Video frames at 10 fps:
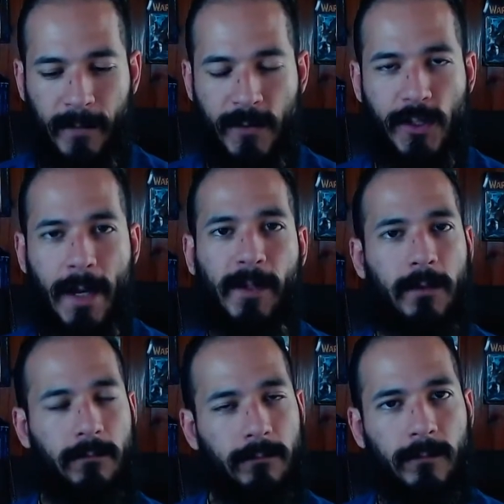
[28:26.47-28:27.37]

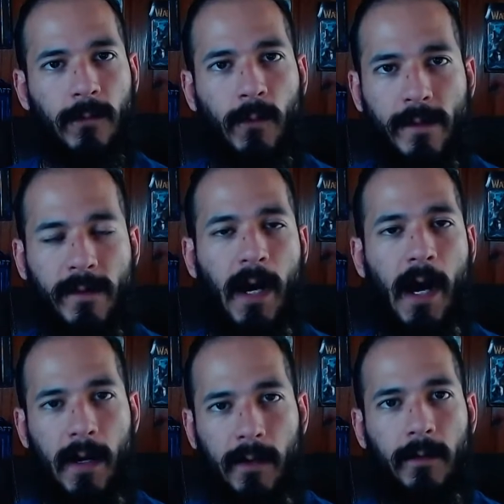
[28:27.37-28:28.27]
shepherd who is
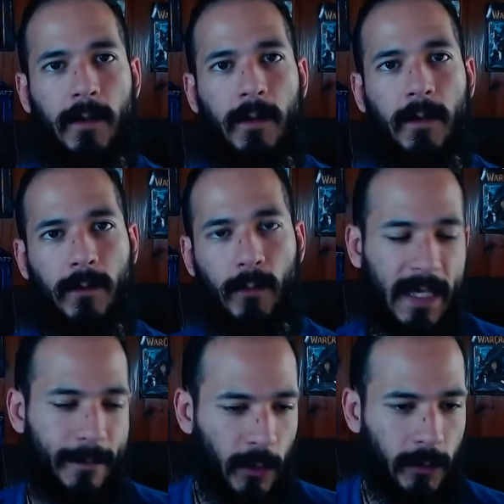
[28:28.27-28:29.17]
God, who
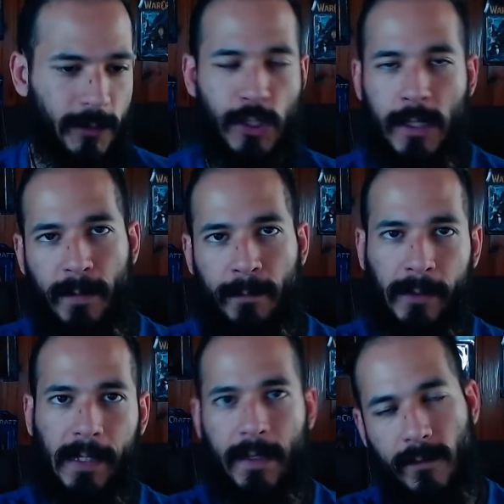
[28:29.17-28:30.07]
keeps all the sheep in
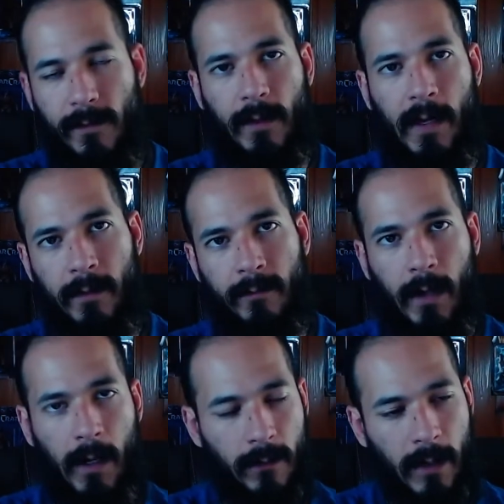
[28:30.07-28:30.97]
place. And,
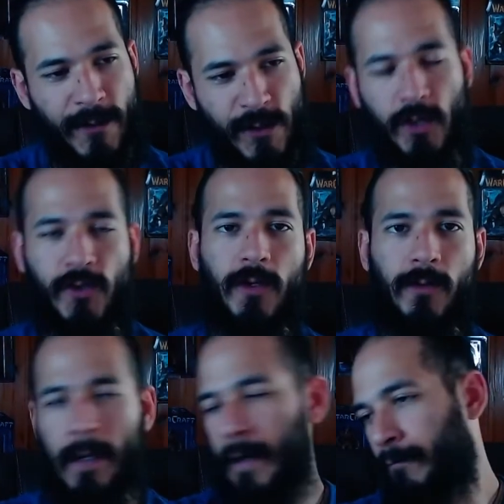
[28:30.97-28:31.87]
I judge
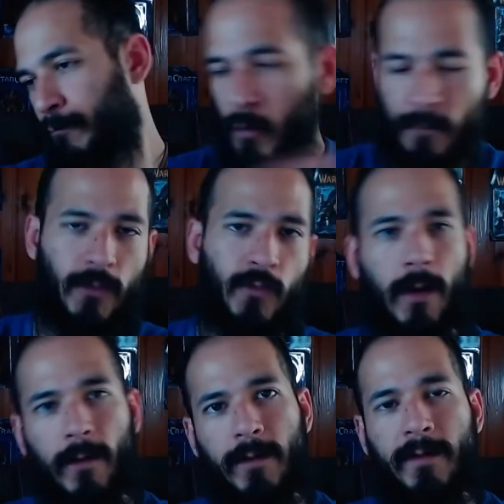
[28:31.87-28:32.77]
you and I move you to
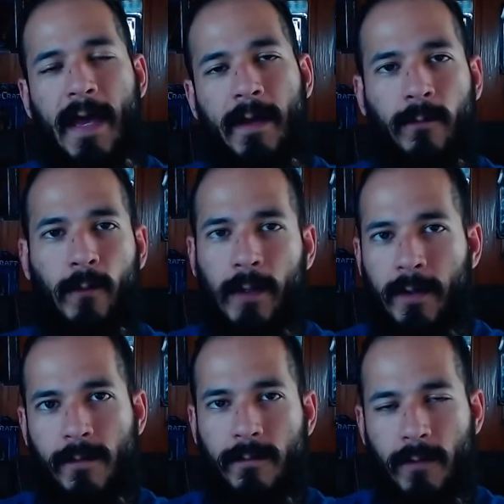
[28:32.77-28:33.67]
another den where
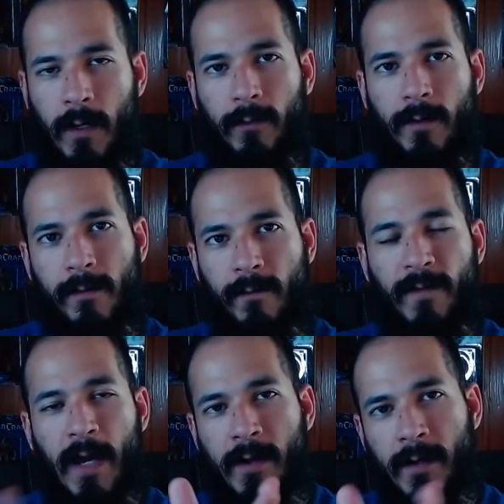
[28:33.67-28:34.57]
there's
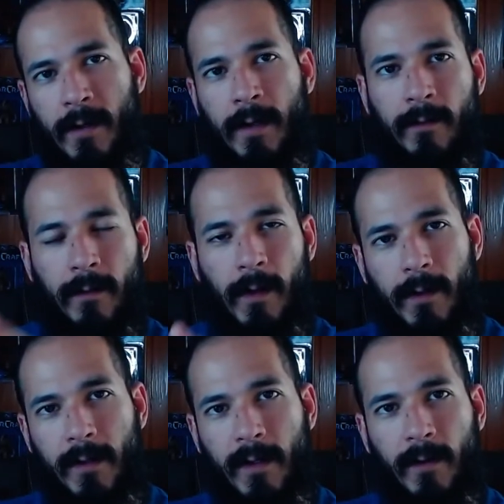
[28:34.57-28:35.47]
fire and,
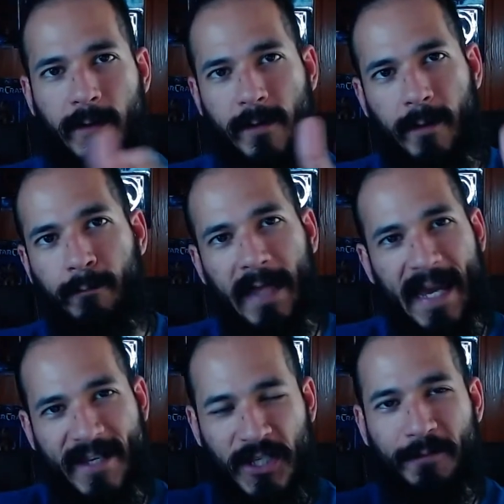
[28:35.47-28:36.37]
there's a
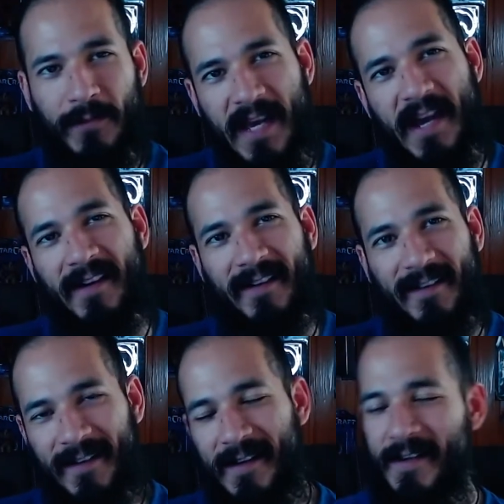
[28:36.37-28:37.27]
black sheep
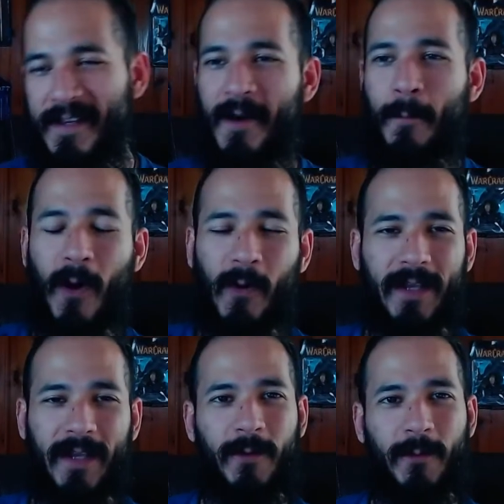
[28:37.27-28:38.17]
there,
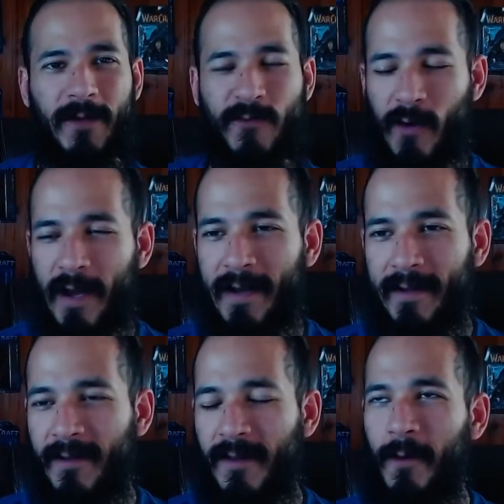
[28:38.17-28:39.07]
poking you with a trident
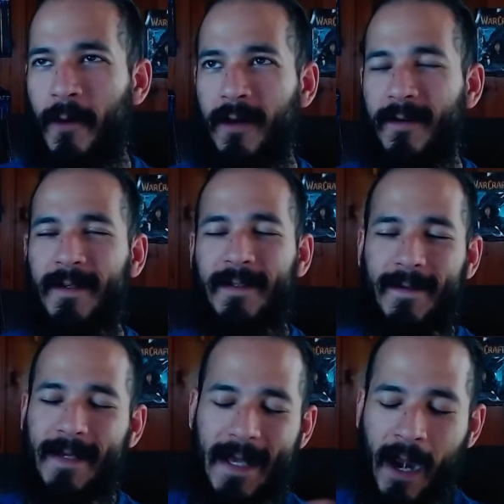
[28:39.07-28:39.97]
and so on.
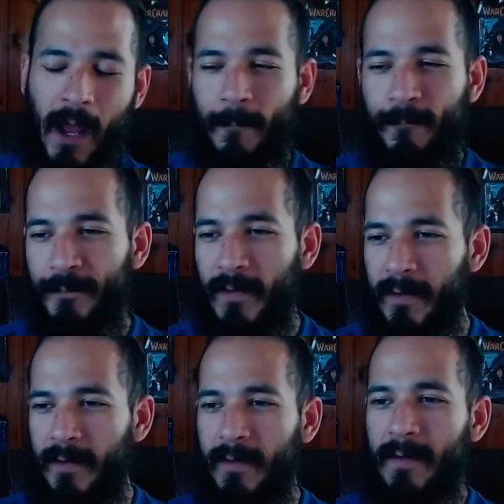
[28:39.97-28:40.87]
I don't know.
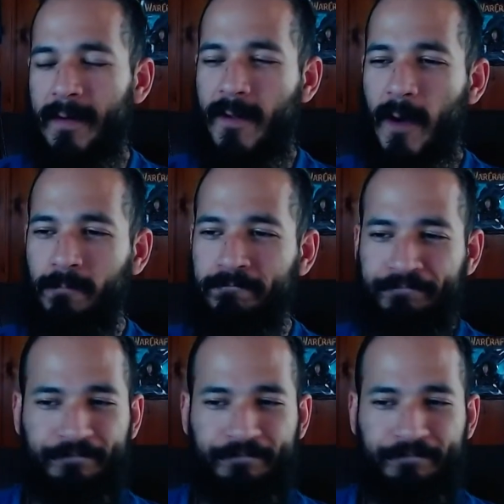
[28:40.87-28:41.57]
So